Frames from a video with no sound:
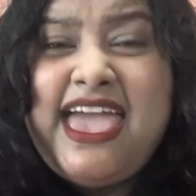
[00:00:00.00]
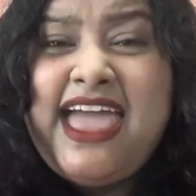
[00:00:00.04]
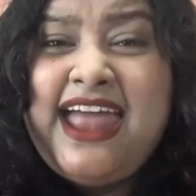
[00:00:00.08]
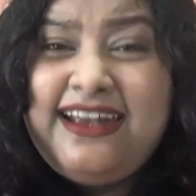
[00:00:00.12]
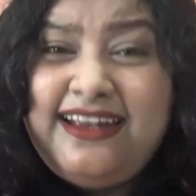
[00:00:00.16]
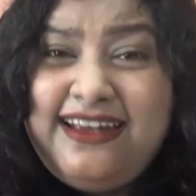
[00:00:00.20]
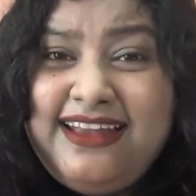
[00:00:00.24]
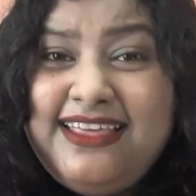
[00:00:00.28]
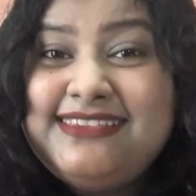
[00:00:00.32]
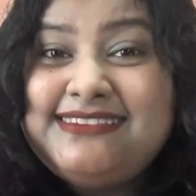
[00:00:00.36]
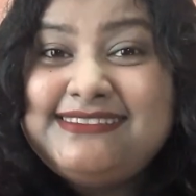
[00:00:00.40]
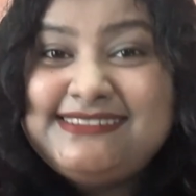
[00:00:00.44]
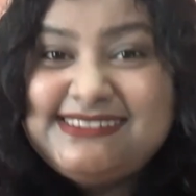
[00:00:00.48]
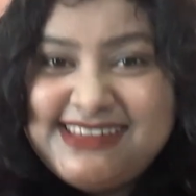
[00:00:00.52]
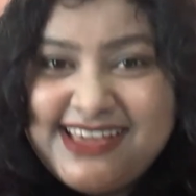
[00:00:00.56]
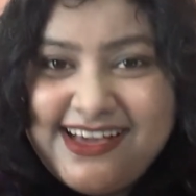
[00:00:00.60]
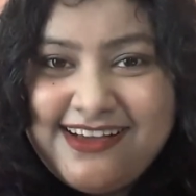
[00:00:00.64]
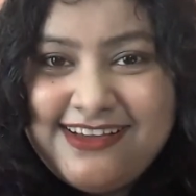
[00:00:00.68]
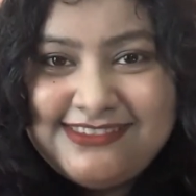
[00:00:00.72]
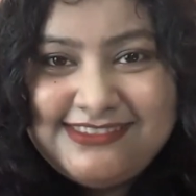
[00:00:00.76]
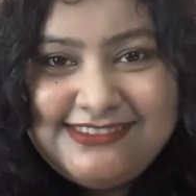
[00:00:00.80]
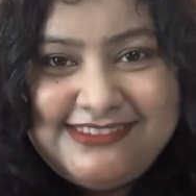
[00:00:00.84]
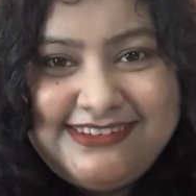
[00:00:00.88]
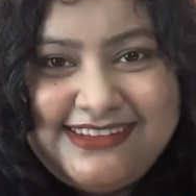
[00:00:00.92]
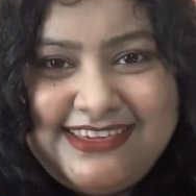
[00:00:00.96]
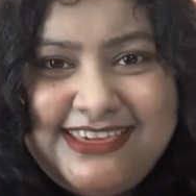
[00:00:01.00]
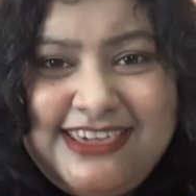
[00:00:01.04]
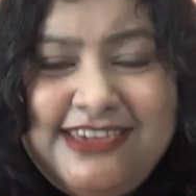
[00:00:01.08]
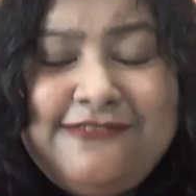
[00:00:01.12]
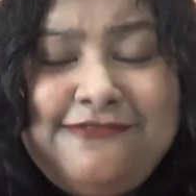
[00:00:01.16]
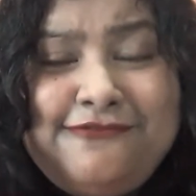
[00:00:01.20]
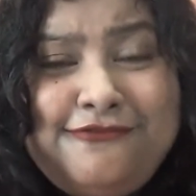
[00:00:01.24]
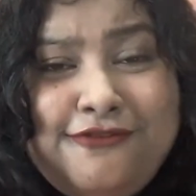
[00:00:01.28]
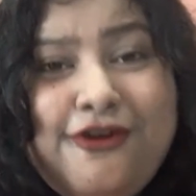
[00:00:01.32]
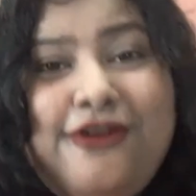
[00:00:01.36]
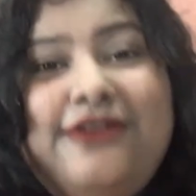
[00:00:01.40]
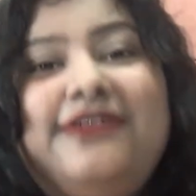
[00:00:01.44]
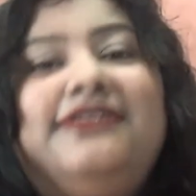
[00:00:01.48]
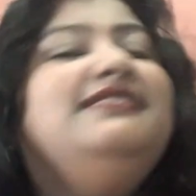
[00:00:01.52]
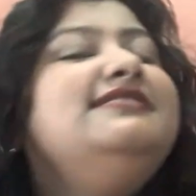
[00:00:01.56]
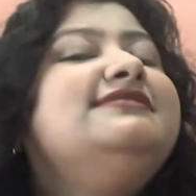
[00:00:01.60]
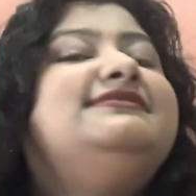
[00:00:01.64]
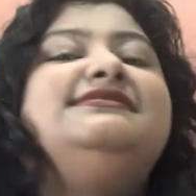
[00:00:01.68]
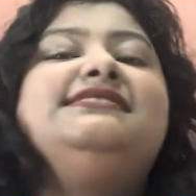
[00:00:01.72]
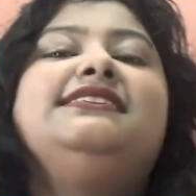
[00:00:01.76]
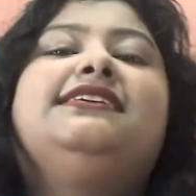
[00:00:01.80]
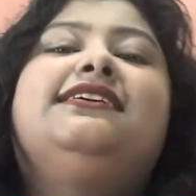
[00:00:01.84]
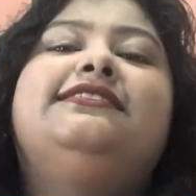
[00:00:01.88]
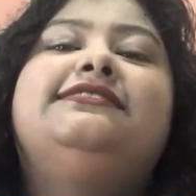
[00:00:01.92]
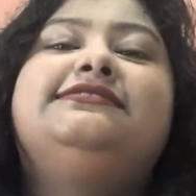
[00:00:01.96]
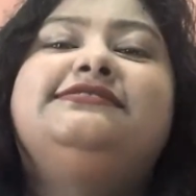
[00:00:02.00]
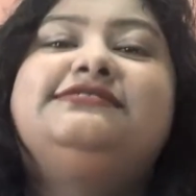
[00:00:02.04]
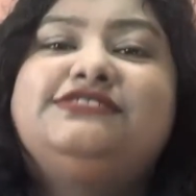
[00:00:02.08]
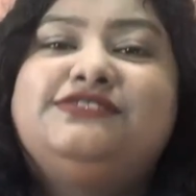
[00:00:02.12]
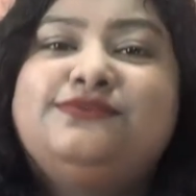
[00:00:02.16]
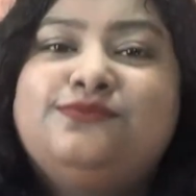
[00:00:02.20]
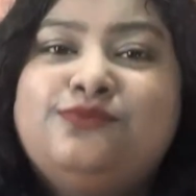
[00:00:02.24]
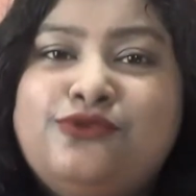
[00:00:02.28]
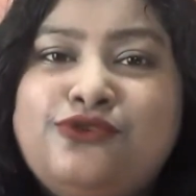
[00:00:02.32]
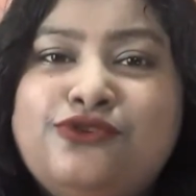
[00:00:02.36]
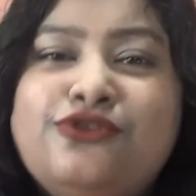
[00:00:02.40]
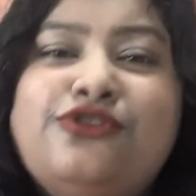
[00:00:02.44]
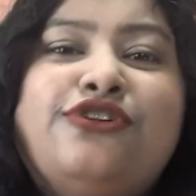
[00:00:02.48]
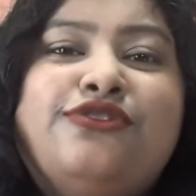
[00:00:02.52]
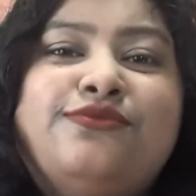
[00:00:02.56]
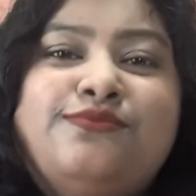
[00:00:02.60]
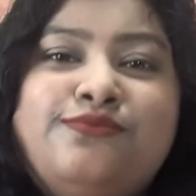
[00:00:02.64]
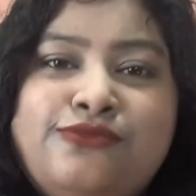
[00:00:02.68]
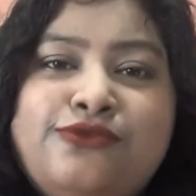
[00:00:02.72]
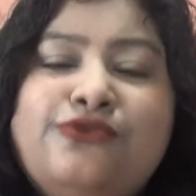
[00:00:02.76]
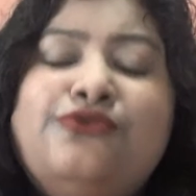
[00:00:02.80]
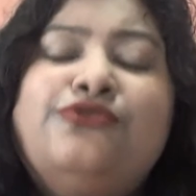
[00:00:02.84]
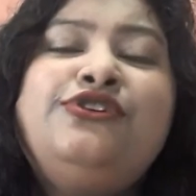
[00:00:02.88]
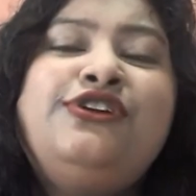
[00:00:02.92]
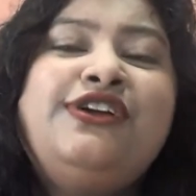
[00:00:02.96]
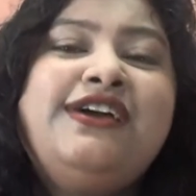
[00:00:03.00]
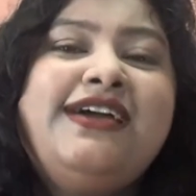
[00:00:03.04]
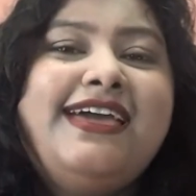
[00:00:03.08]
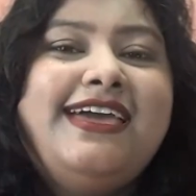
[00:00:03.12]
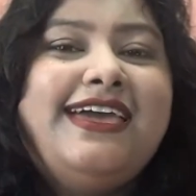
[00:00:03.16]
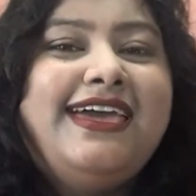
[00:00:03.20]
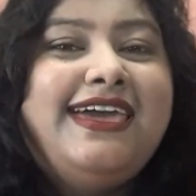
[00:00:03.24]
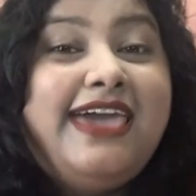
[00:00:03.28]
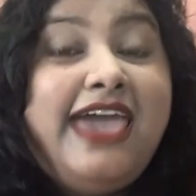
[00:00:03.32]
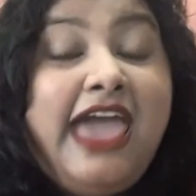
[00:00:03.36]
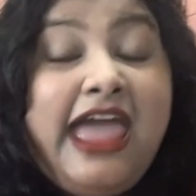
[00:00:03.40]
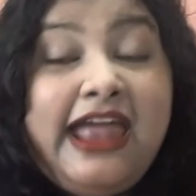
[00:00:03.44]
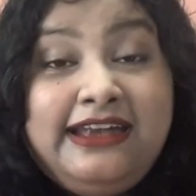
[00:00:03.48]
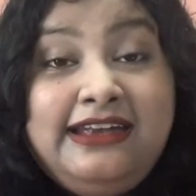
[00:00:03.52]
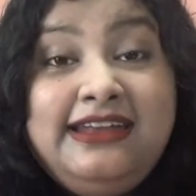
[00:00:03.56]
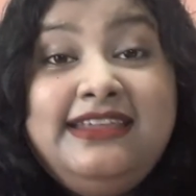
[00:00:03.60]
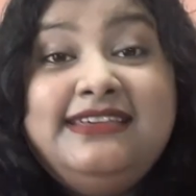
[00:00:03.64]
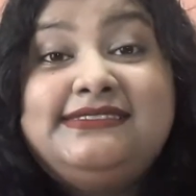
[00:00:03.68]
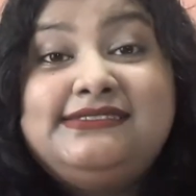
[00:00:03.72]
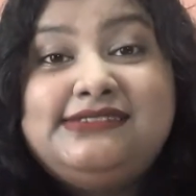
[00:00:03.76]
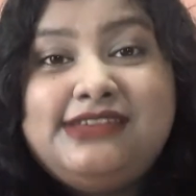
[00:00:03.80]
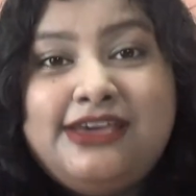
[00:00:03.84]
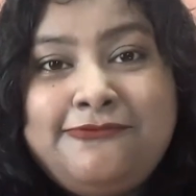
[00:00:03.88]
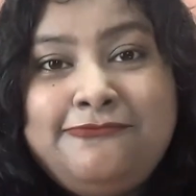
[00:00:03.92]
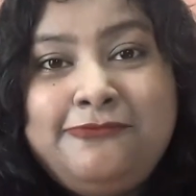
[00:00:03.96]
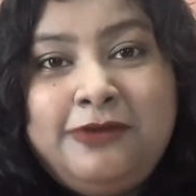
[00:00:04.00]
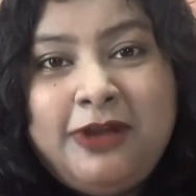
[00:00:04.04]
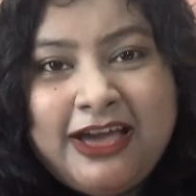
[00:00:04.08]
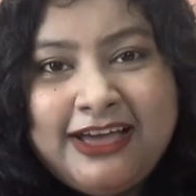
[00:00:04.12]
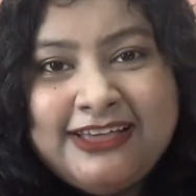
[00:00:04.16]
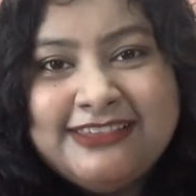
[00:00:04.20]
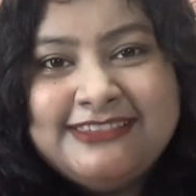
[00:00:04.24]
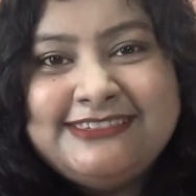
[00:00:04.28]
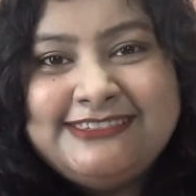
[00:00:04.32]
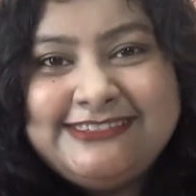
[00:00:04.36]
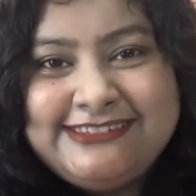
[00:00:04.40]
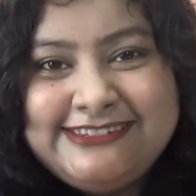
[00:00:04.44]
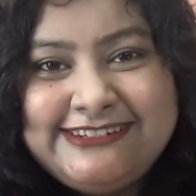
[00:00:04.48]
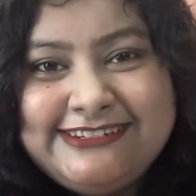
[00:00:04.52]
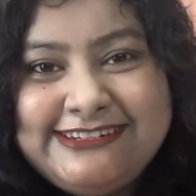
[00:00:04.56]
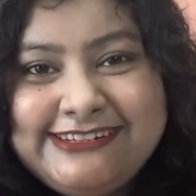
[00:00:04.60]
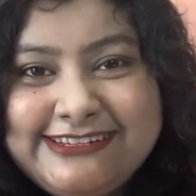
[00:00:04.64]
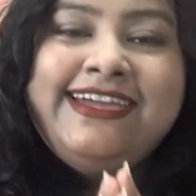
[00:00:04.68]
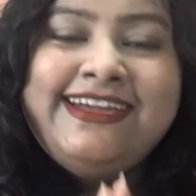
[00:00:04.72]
At least touched, if not discussed more and more, at least have touched.